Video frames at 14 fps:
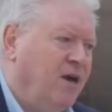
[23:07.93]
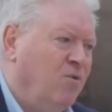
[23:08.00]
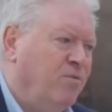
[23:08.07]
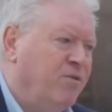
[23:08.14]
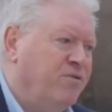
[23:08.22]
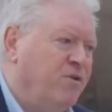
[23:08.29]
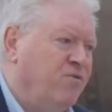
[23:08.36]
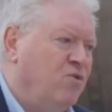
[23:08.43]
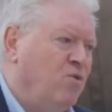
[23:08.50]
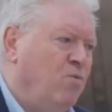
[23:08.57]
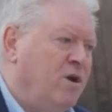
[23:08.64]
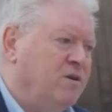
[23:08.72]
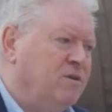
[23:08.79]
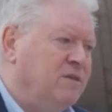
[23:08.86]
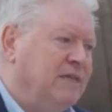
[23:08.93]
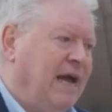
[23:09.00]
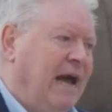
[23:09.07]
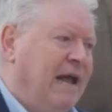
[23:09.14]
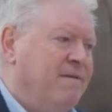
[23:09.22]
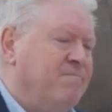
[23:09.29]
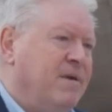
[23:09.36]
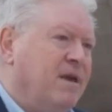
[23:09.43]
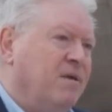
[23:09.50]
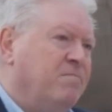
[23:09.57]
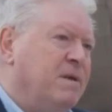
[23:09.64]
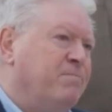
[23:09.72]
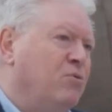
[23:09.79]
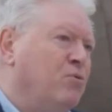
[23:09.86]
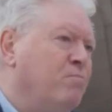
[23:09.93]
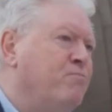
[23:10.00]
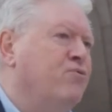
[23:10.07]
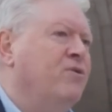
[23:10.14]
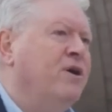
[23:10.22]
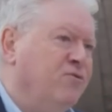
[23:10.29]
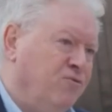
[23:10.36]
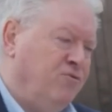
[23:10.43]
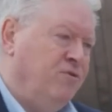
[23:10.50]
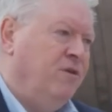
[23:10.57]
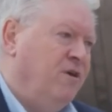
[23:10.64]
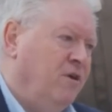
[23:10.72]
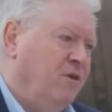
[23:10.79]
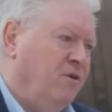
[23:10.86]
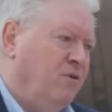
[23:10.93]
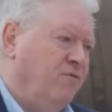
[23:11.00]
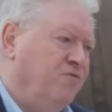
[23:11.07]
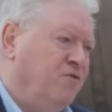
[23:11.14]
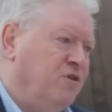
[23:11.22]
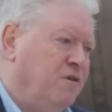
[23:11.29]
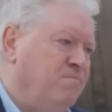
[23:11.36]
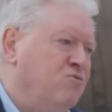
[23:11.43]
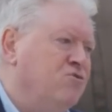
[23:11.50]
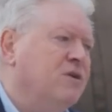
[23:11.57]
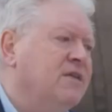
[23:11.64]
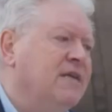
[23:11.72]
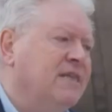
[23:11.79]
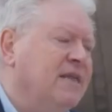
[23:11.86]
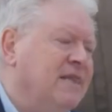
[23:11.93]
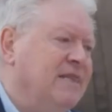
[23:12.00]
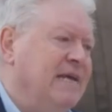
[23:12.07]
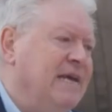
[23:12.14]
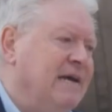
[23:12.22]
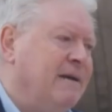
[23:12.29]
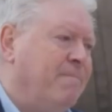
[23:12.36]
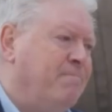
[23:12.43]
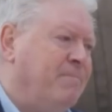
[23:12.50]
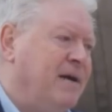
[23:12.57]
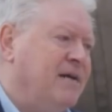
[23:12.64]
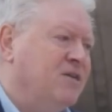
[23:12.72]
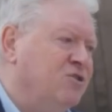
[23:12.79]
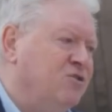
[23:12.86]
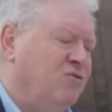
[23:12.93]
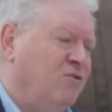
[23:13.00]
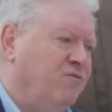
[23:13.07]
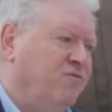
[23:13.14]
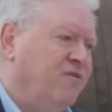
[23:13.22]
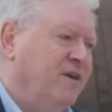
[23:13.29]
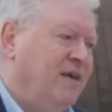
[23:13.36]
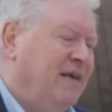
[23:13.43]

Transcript: within the world and make people proud of the community that they are a part of.